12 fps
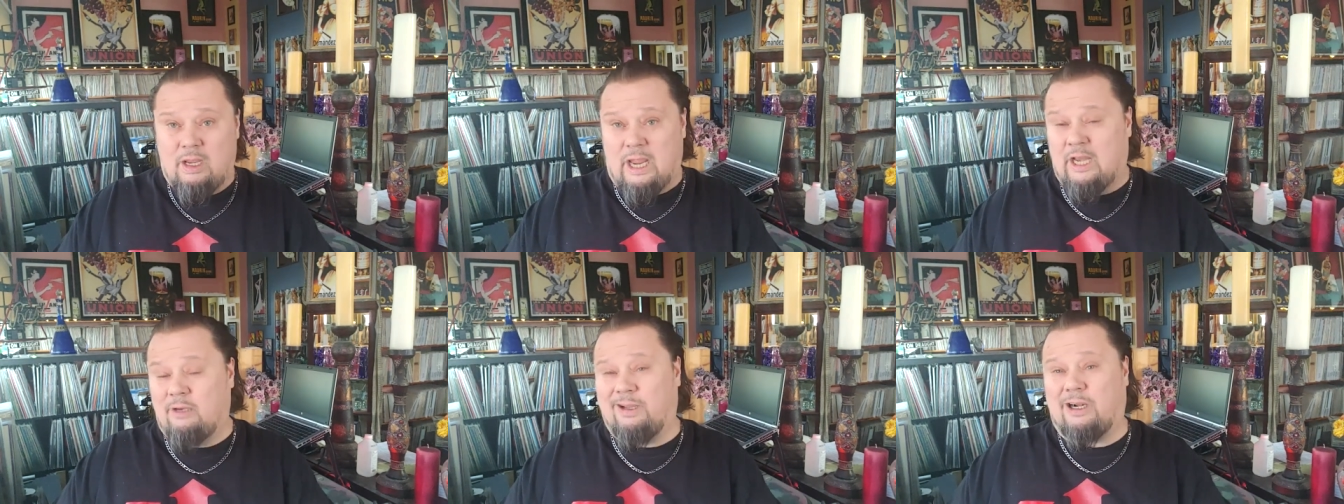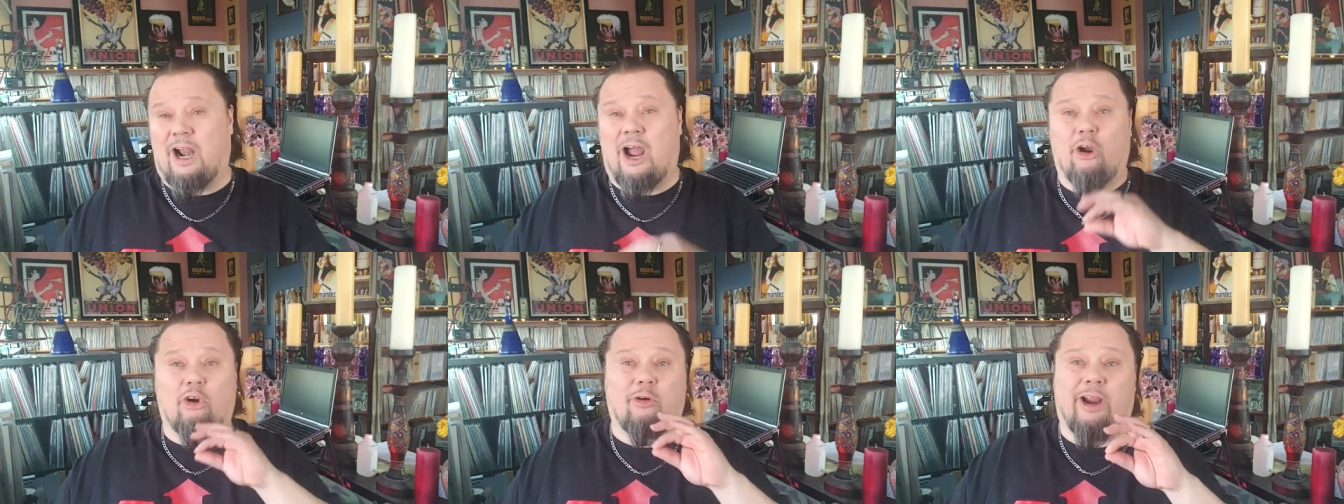And no matter
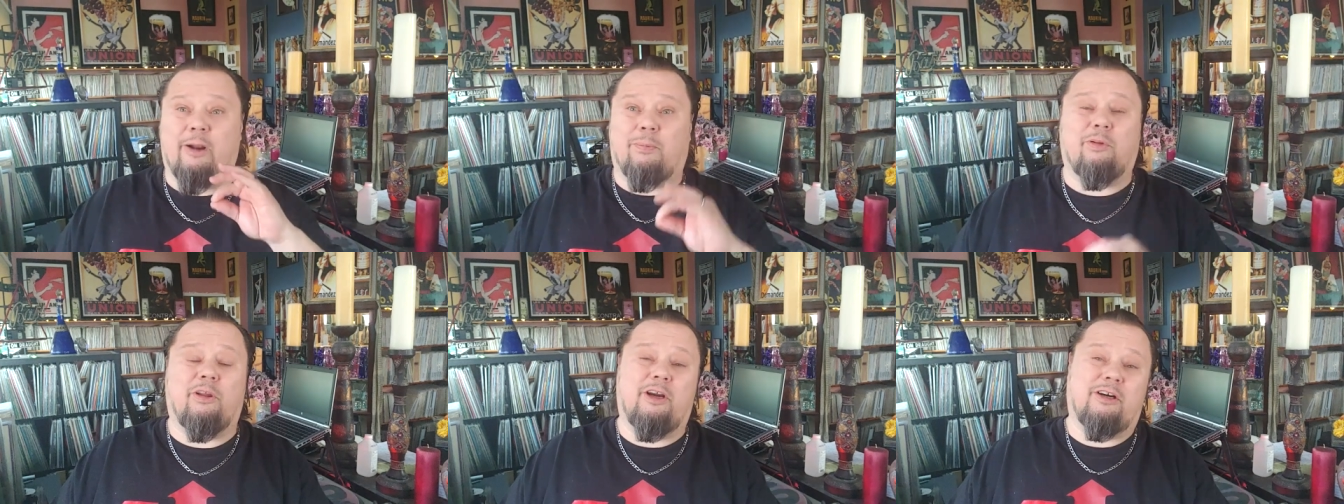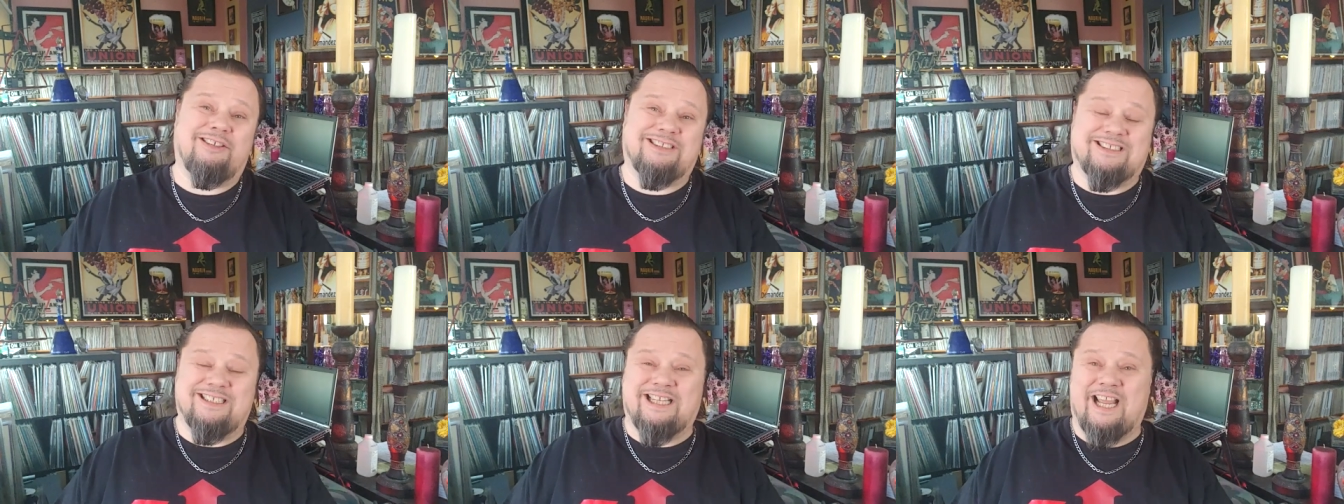how great a player is
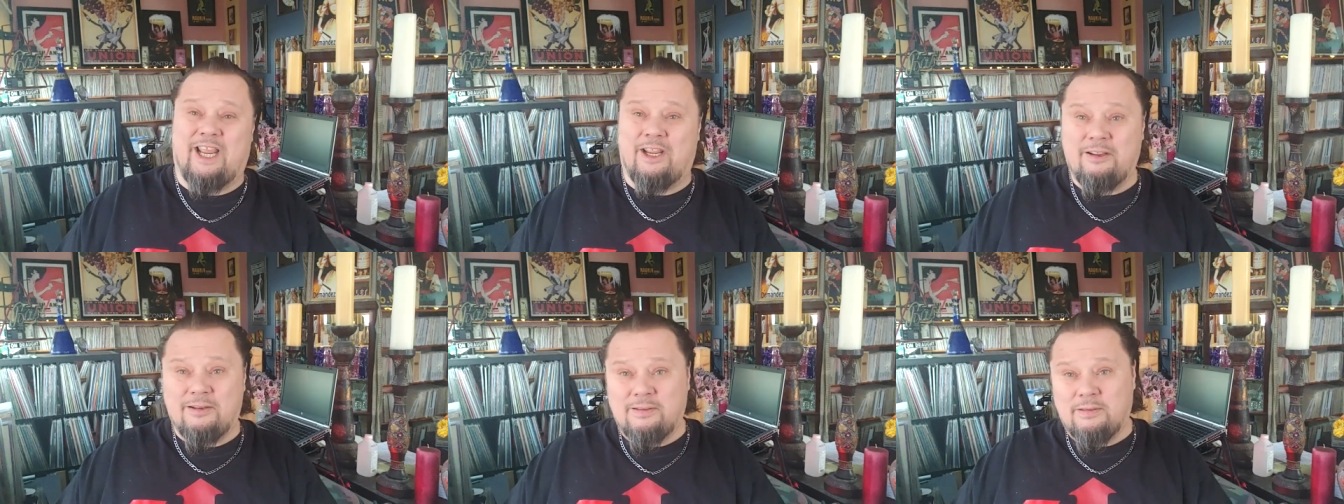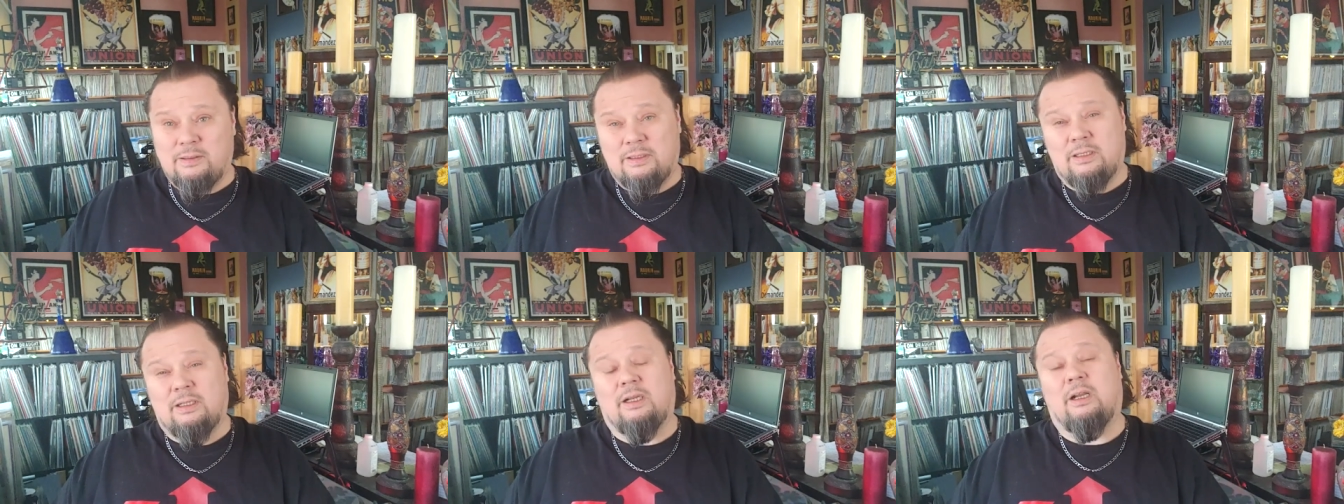today,
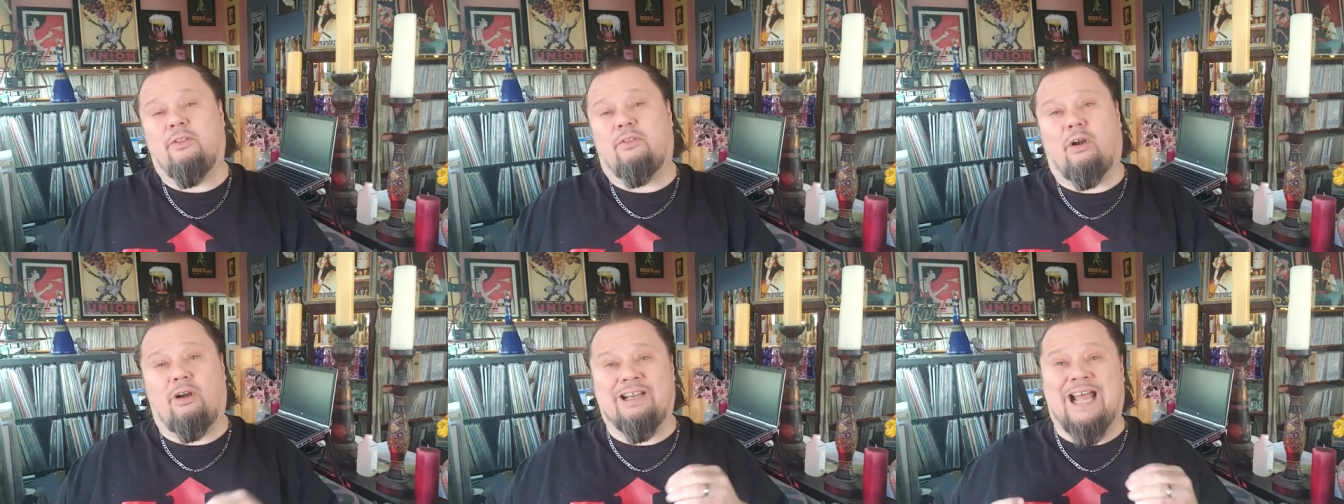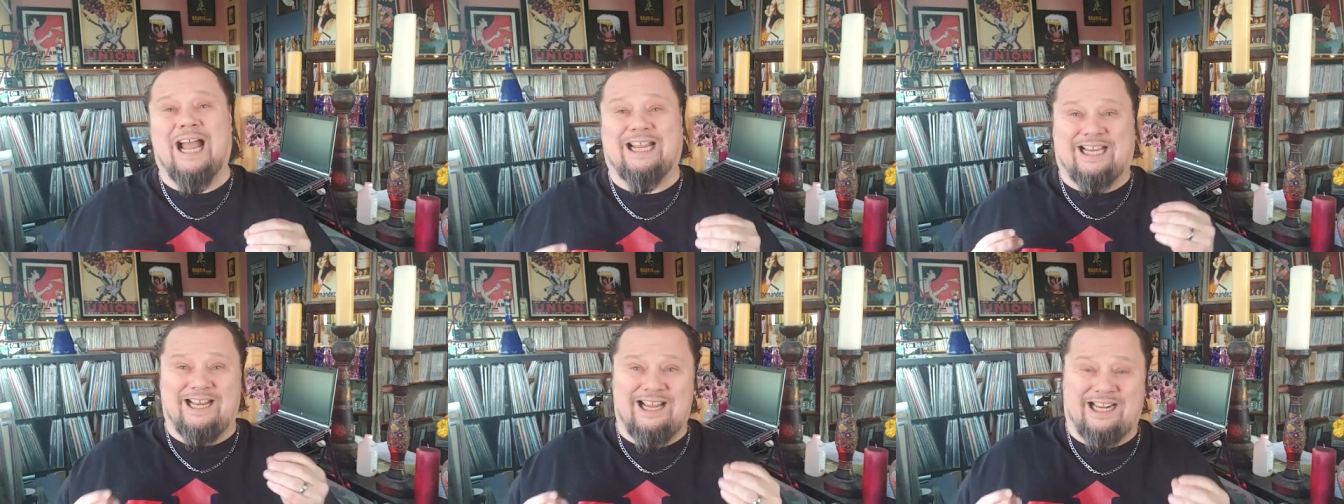they're
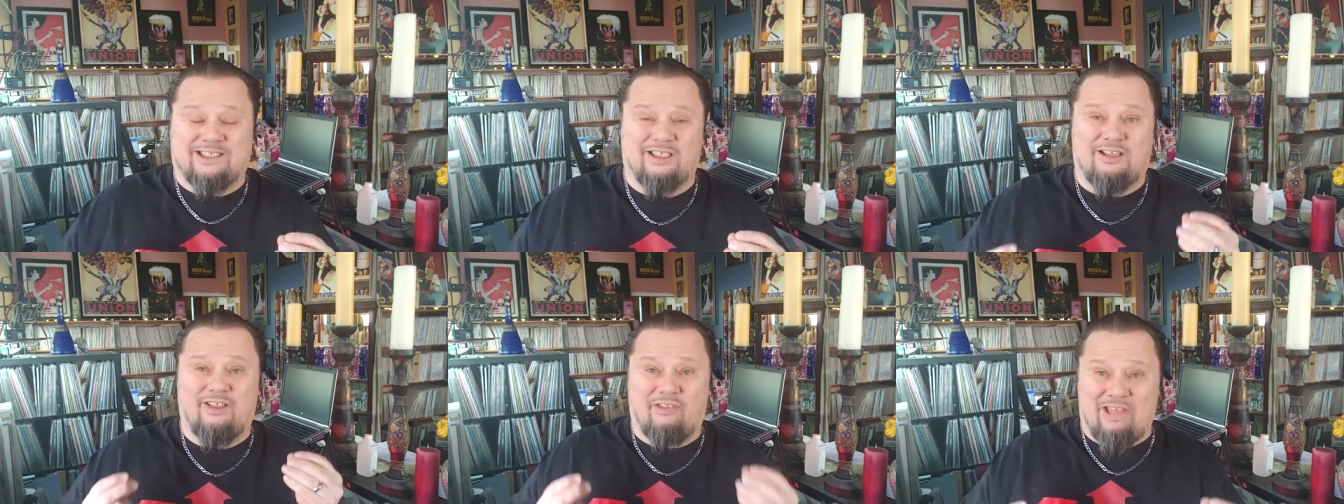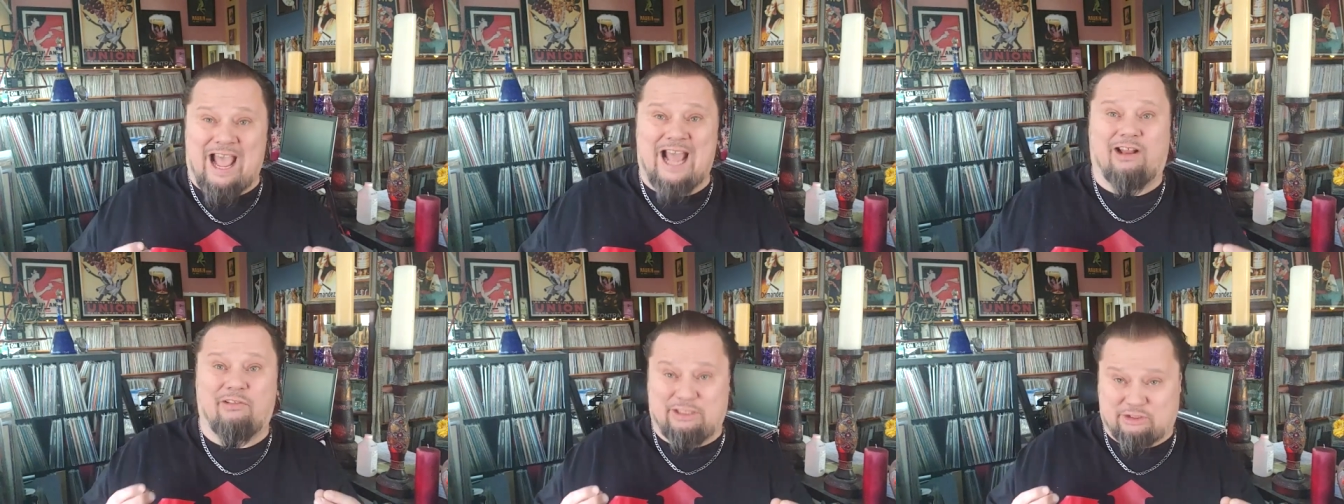not connected to that
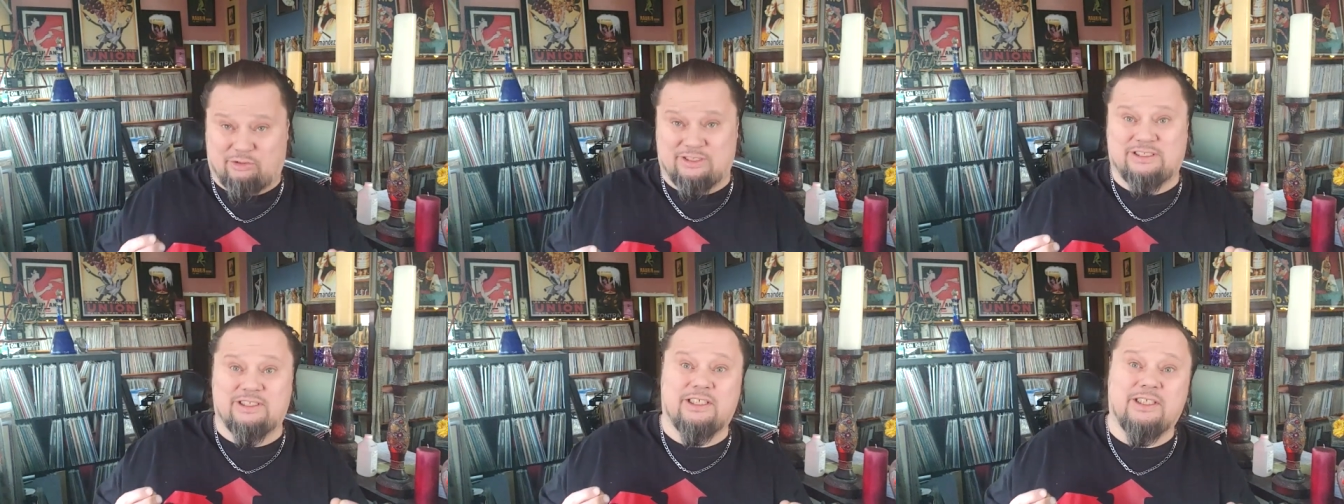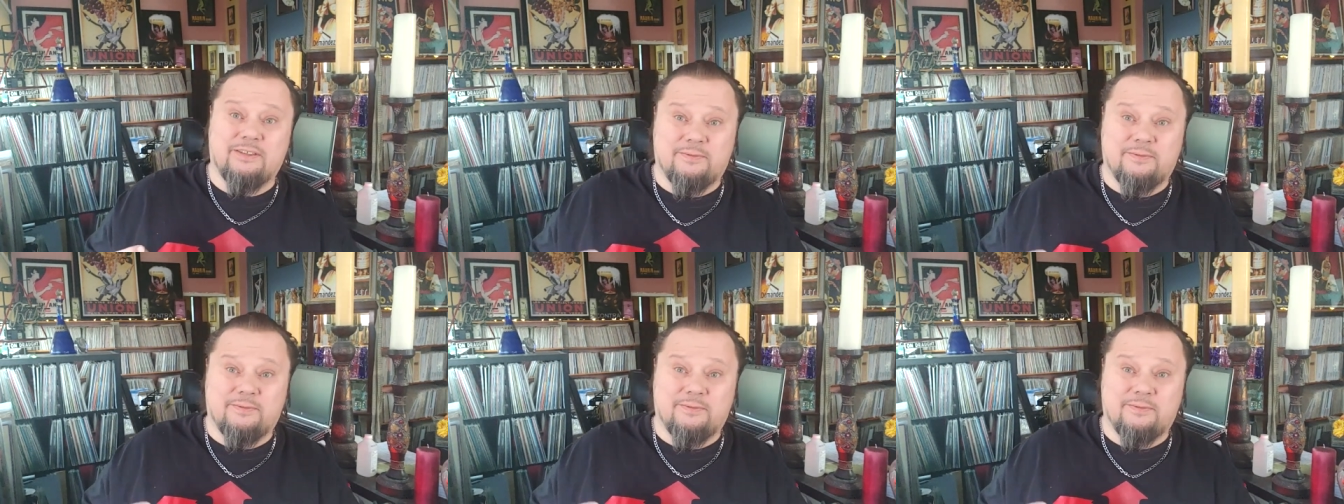electricity.